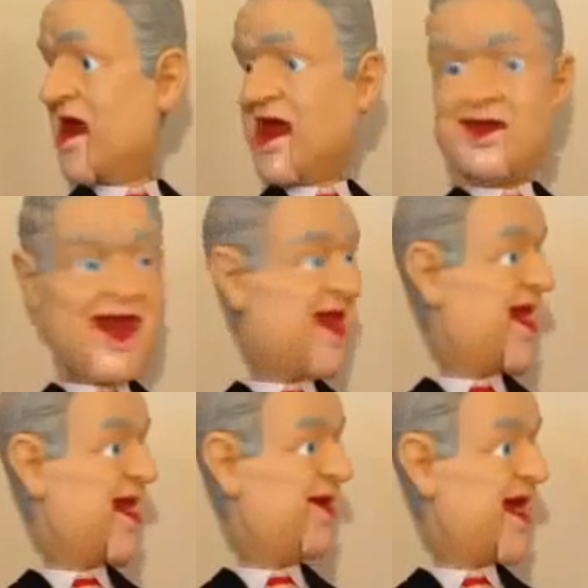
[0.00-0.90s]
As a kid, I
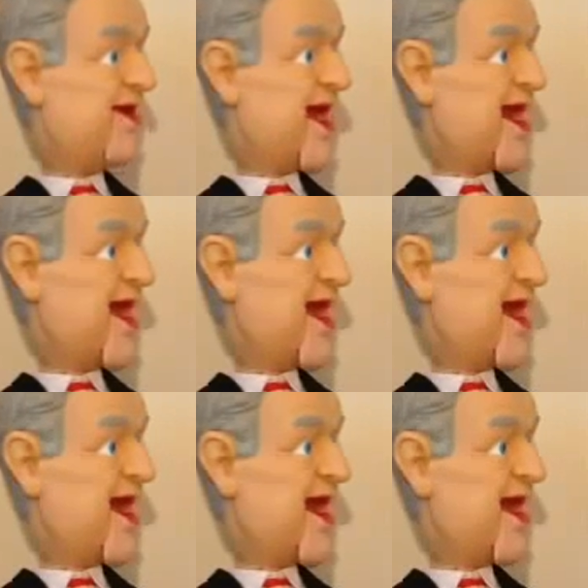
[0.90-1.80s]
went through plenty. When I
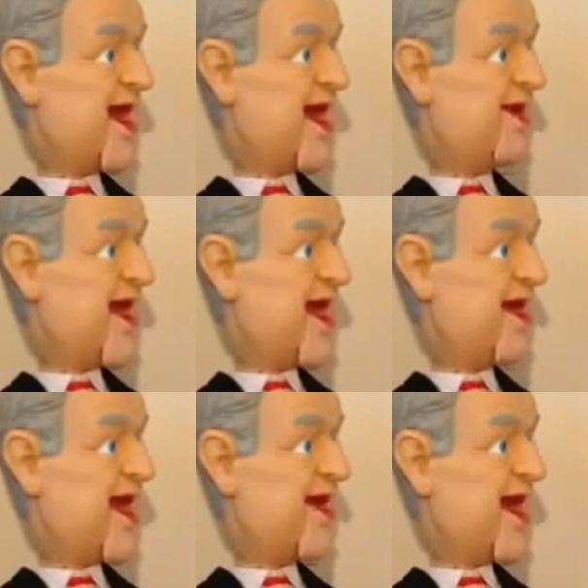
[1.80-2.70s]
flashed to my hitchhike, I
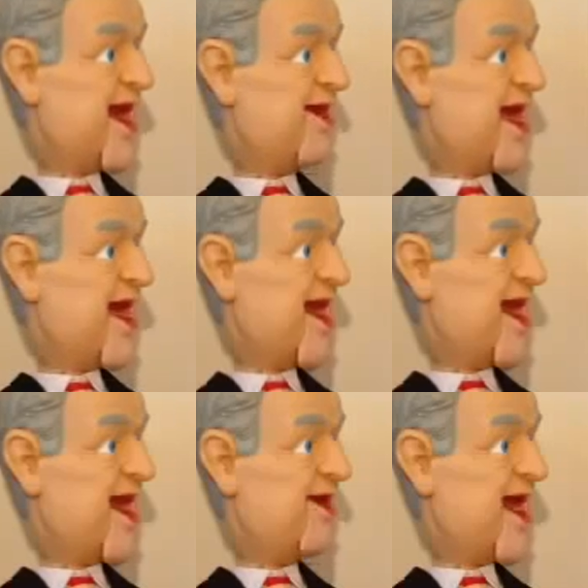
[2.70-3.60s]
got beat up. I used the
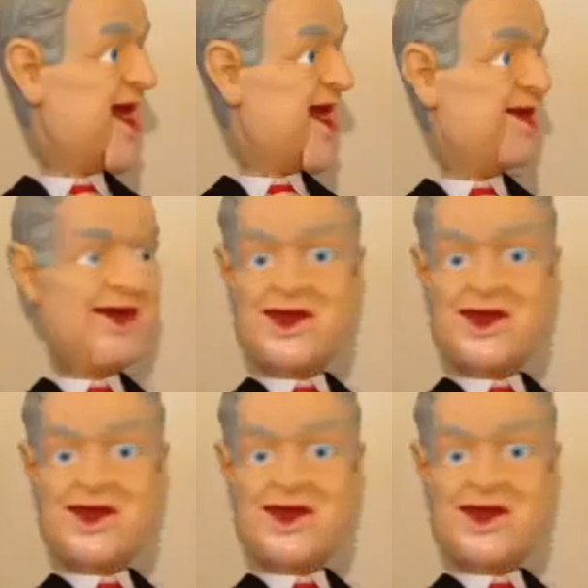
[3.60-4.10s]
wrong finger.